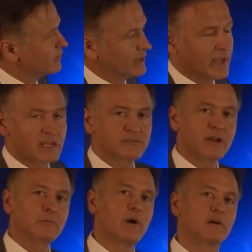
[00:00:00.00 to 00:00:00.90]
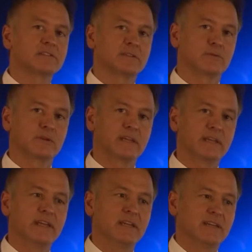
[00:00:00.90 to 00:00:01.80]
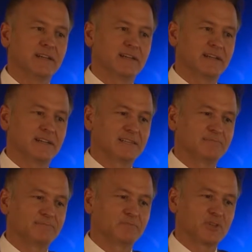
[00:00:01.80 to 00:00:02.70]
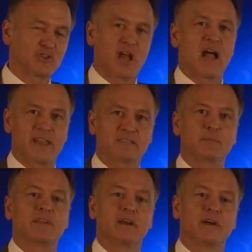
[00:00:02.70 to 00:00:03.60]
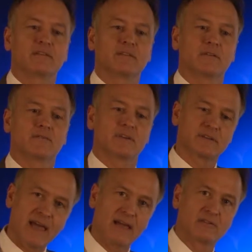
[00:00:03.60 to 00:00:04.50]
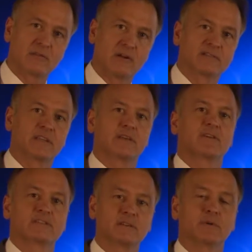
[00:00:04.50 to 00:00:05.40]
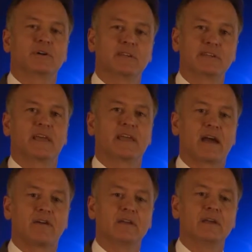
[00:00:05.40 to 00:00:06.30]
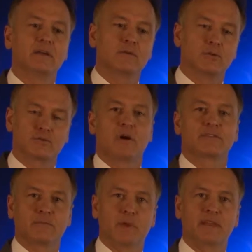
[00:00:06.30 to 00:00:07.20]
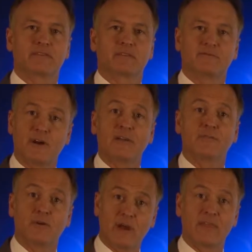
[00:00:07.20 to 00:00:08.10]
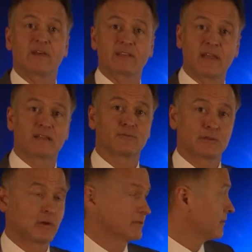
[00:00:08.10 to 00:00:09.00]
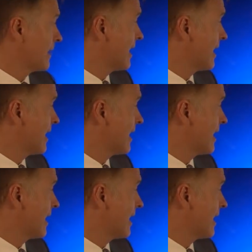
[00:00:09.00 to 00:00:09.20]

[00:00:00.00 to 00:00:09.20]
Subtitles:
is where the cash value policy really shines because of the tax laws that give us the ability to take out withdrawals to basis, FIFO, and then tax-free loans